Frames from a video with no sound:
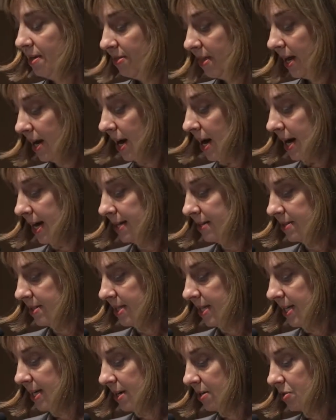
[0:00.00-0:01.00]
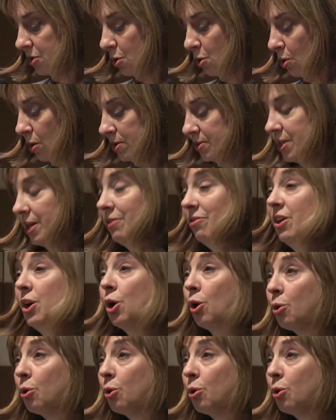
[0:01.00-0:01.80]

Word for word: that I see as causing the